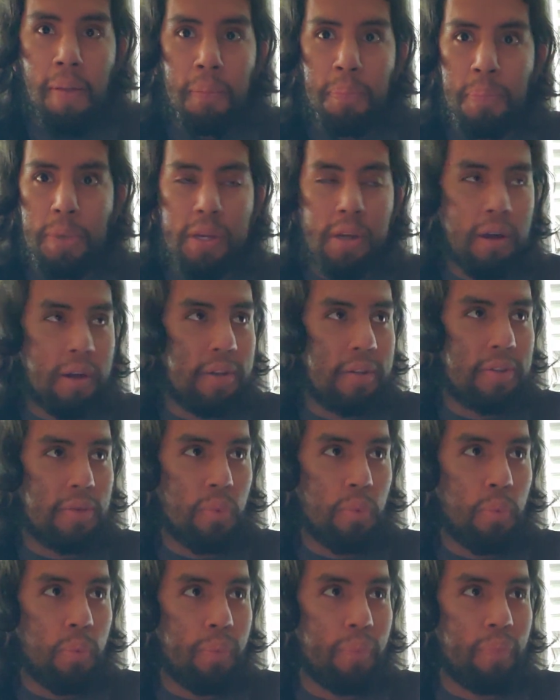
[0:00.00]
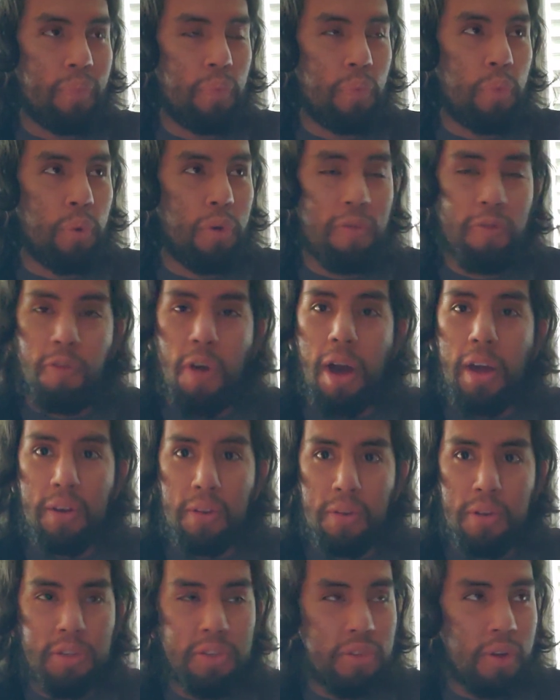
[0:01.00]
because we're
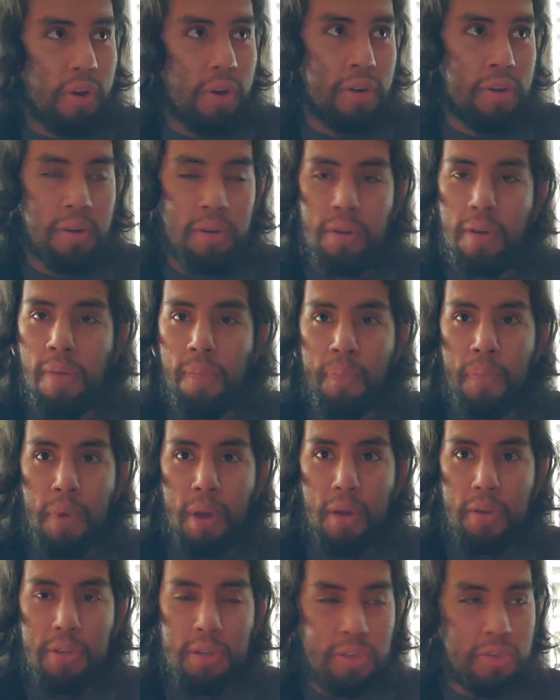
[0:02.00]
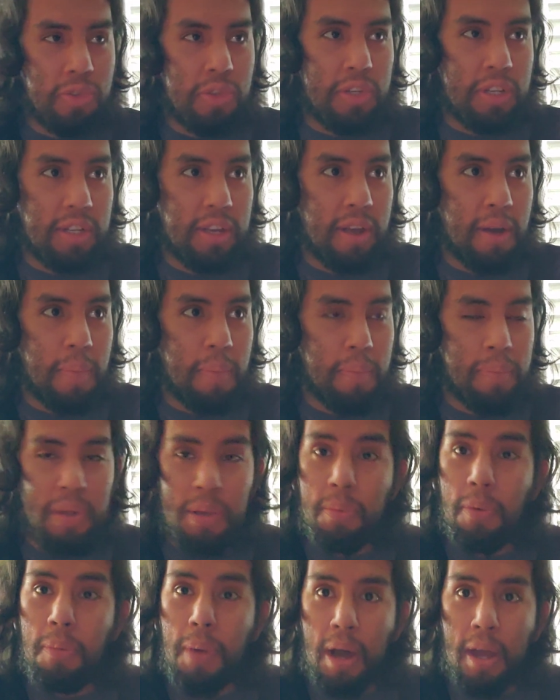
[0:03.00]
finally starting to see
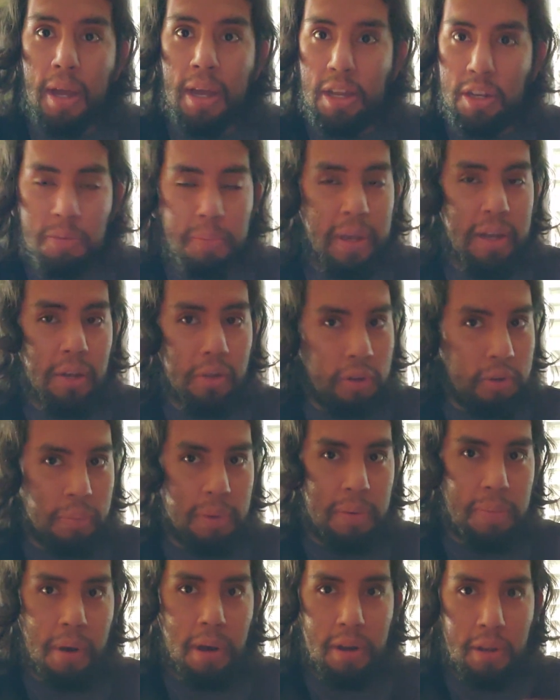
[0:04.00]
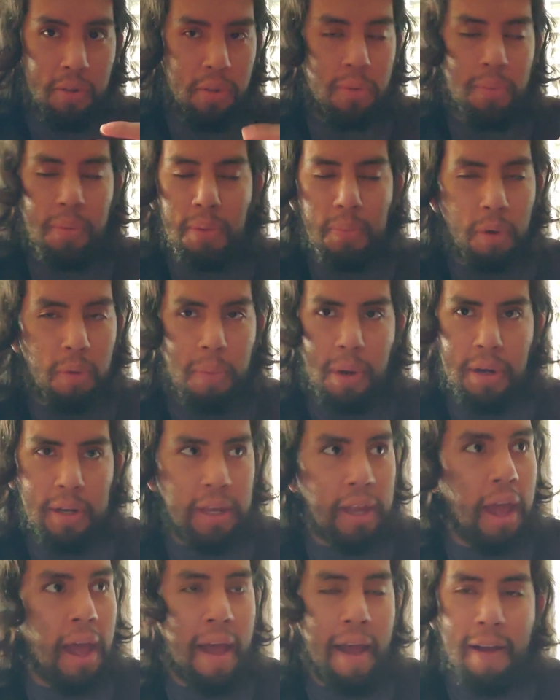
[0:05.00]
people my age make a little bit of money, a little bit more
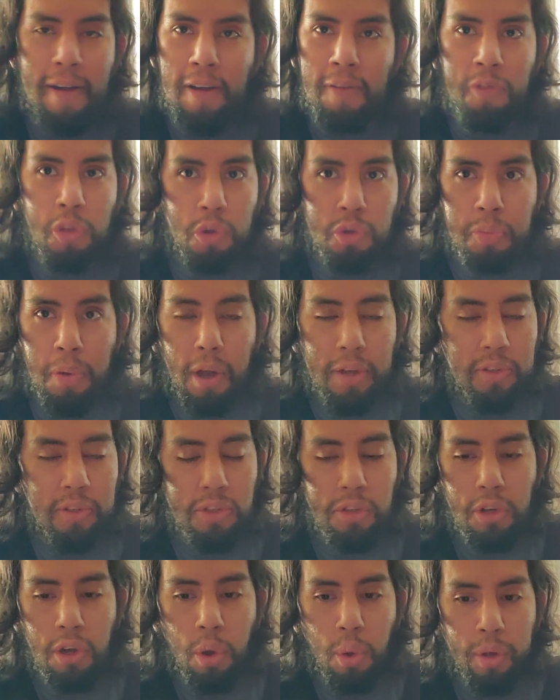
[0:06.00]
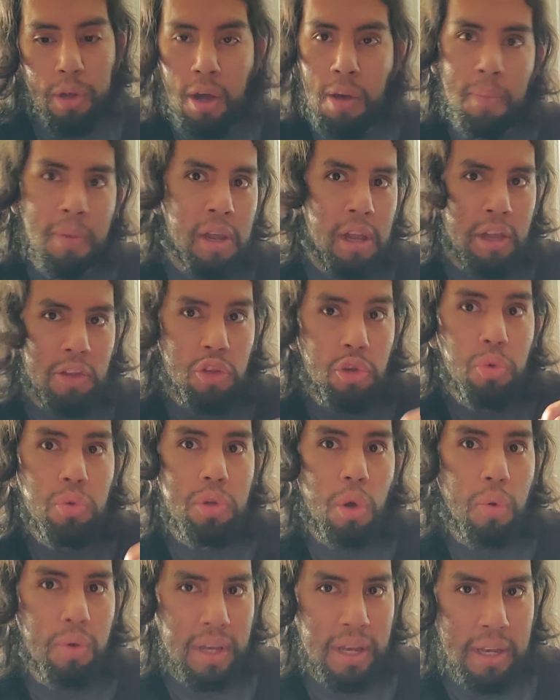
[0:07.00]
money, and those prices are going up. You
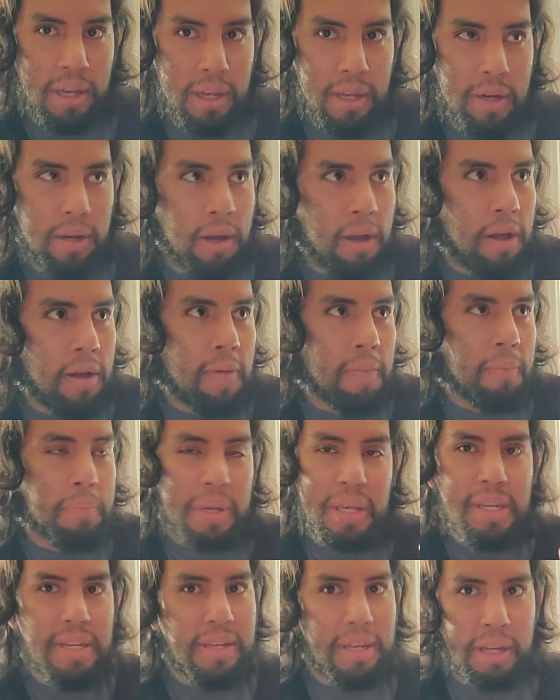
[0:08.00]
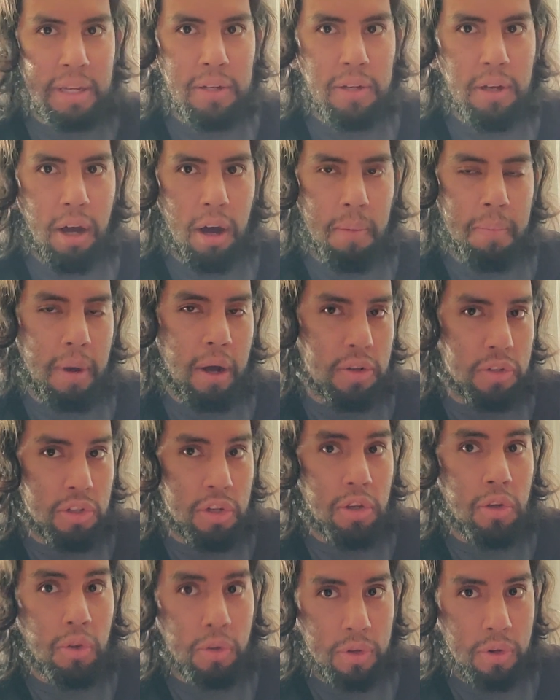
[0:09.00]
don't hit peak income
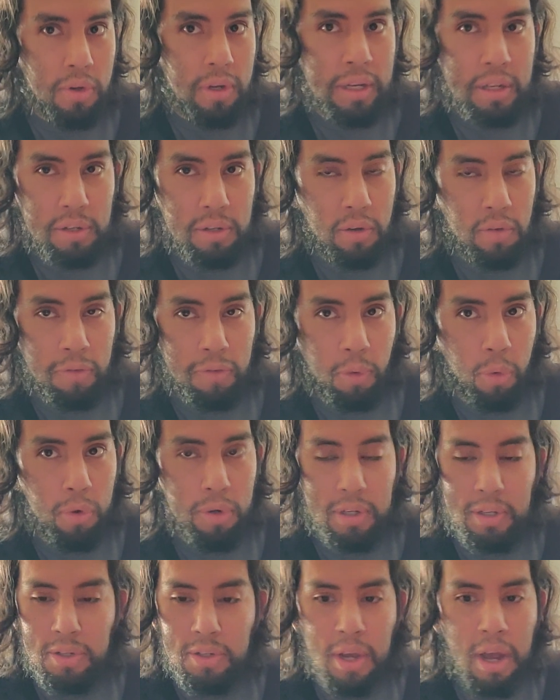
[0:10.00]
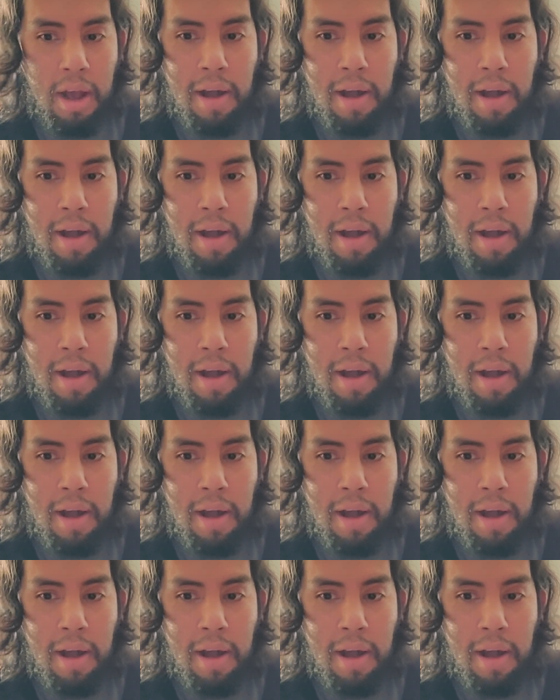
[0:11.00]
until you're in your 40s